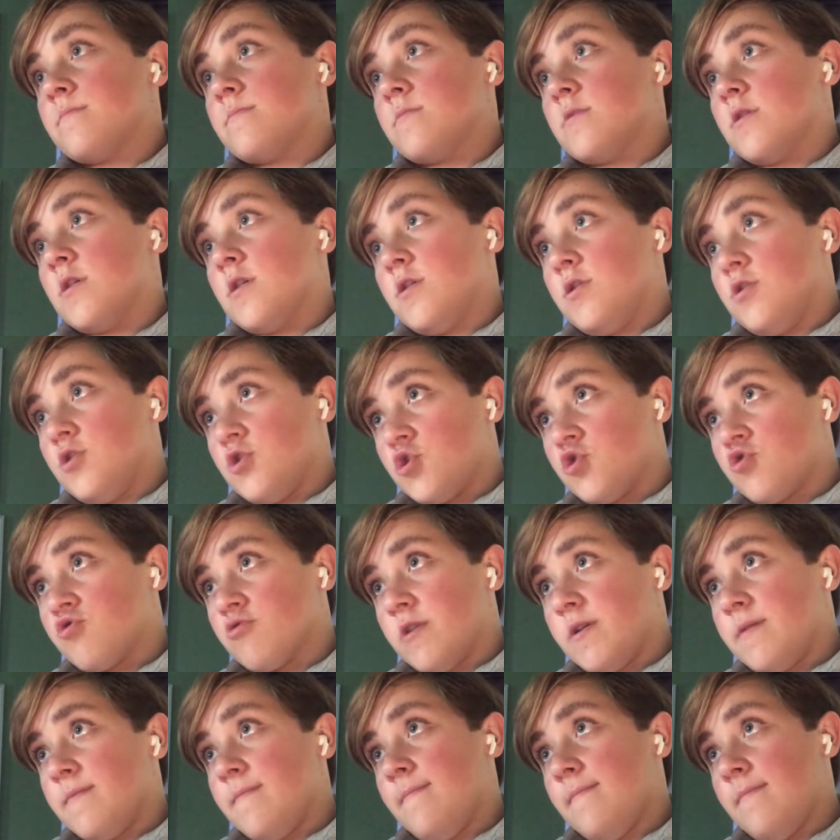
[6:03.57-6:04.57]
a new
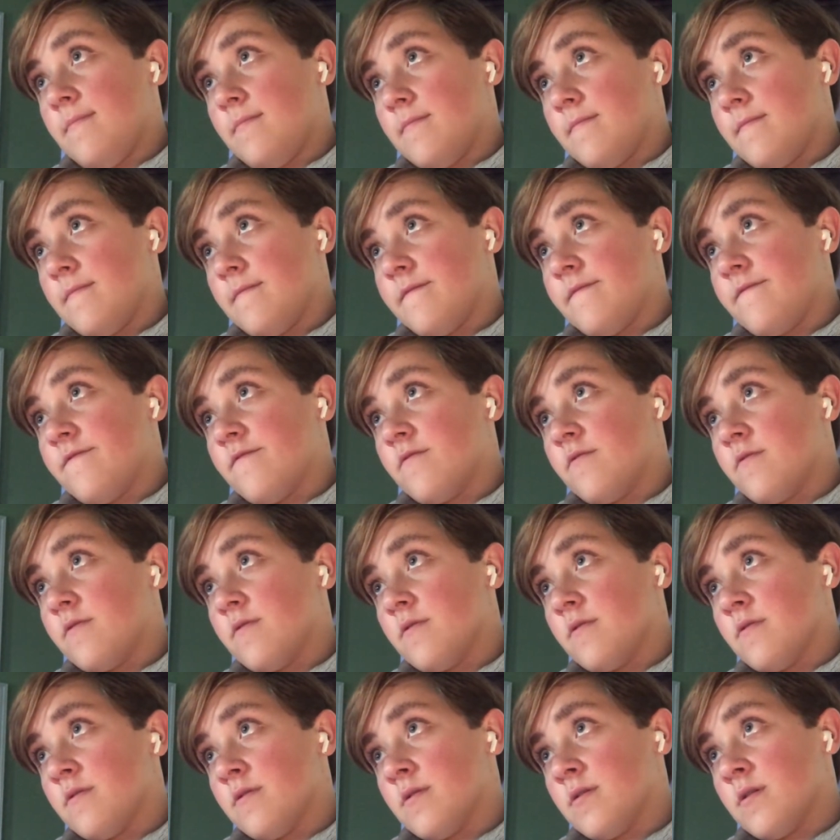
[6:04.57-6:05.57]
stream
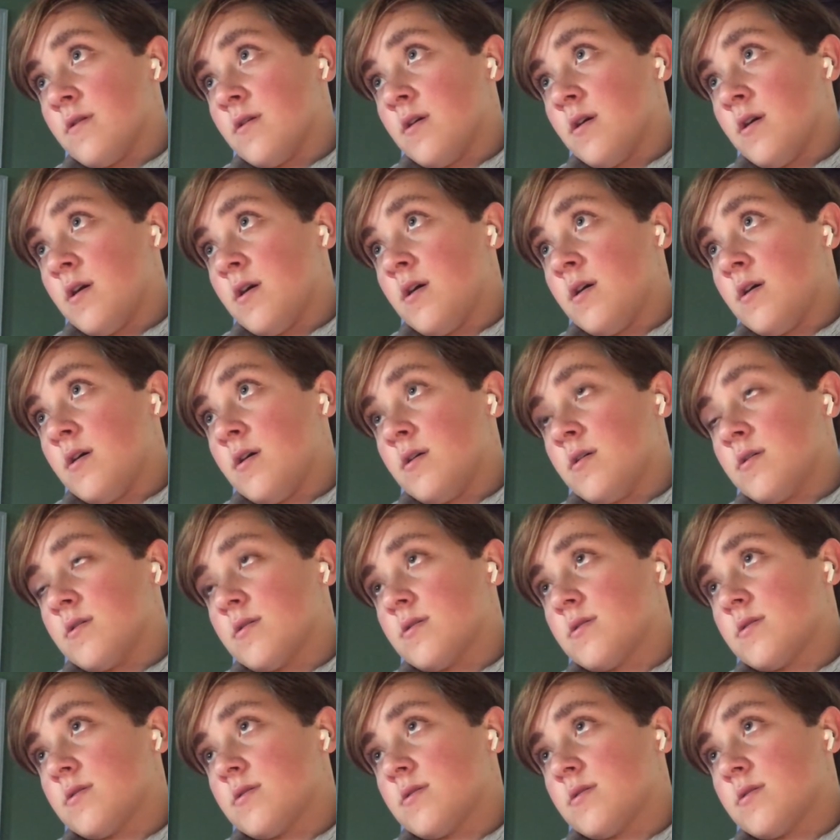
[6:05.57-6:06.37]
for uh